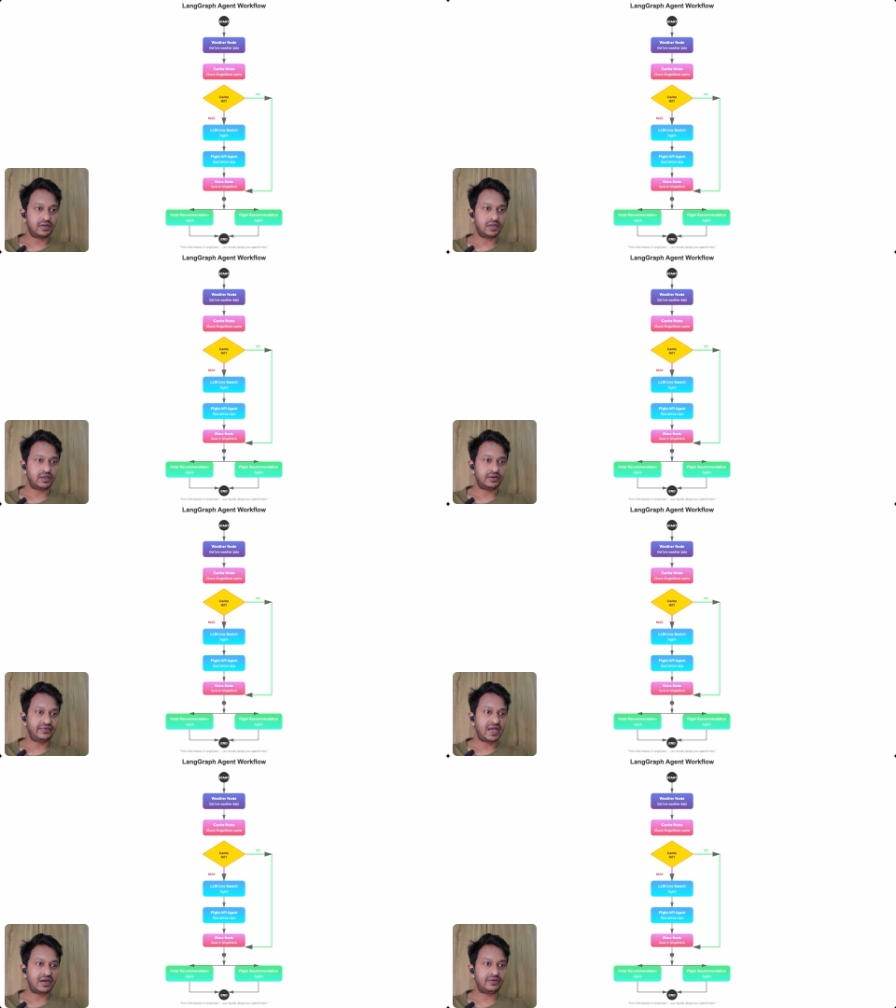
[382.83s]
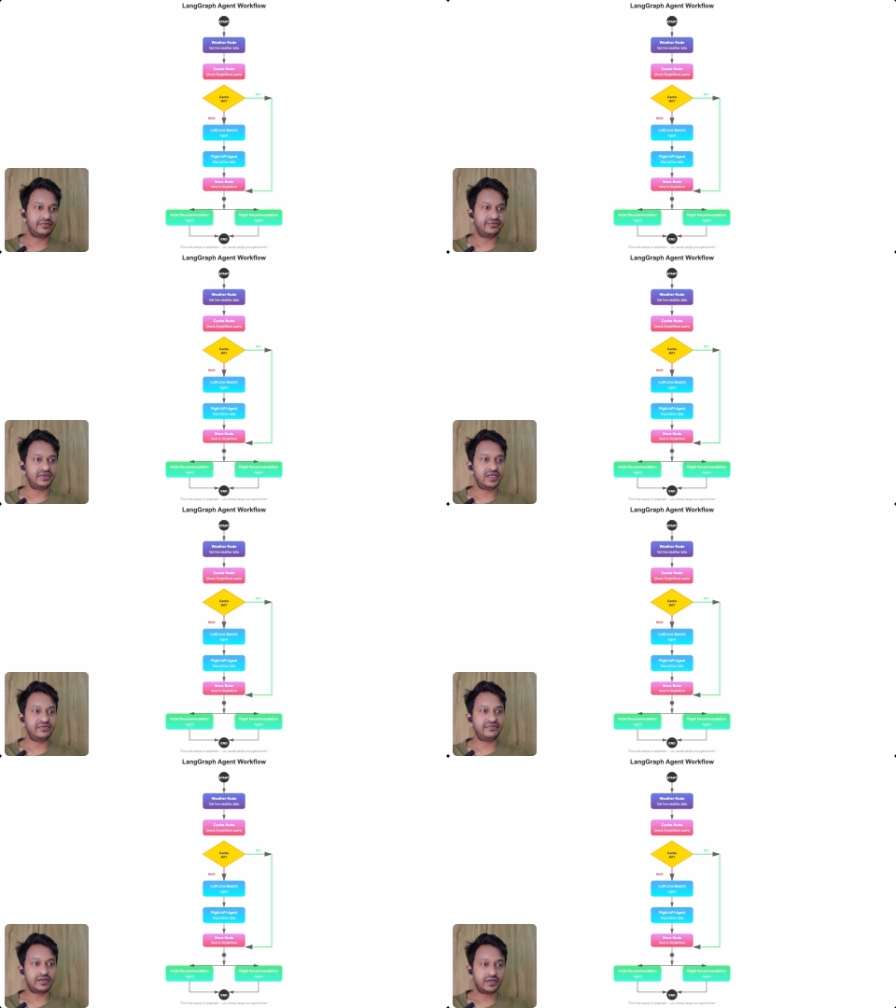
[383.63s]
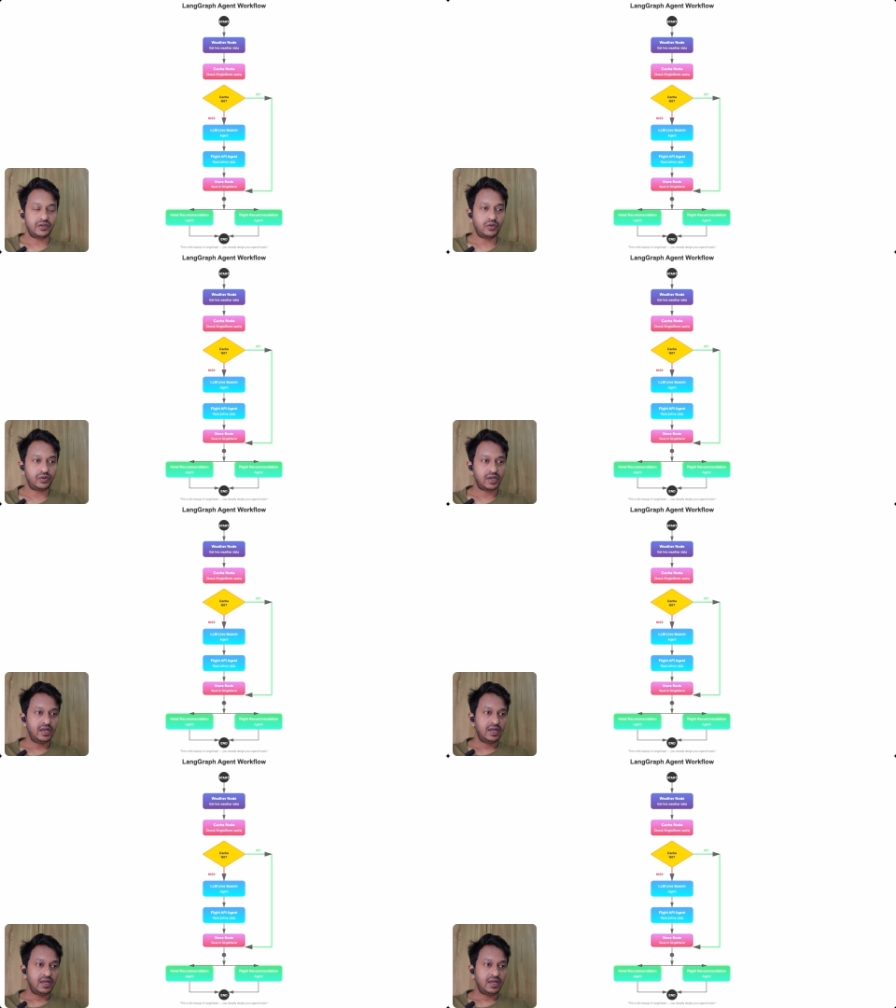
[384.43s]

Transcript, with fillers: uh, we have the weather node